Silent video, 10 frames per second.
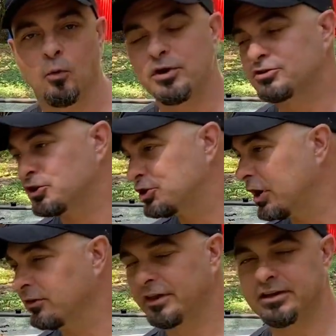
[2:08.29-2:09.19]
we used to
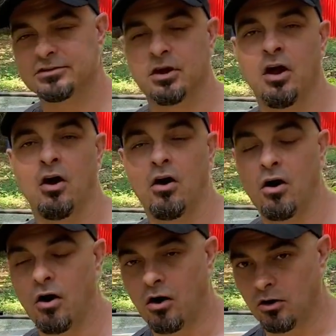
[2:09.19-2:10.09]
shell these
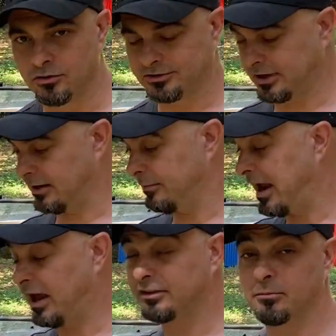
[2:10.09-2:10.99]
all the time,
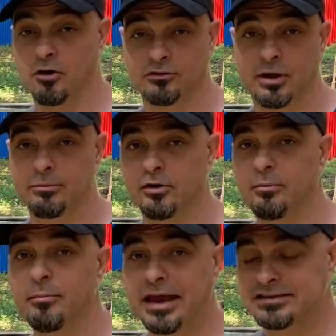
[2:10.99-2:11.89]
had them all the time.
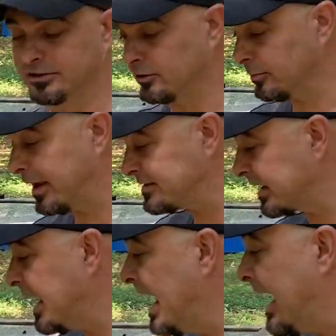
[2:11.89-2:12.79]
They're amazing, they're amazing.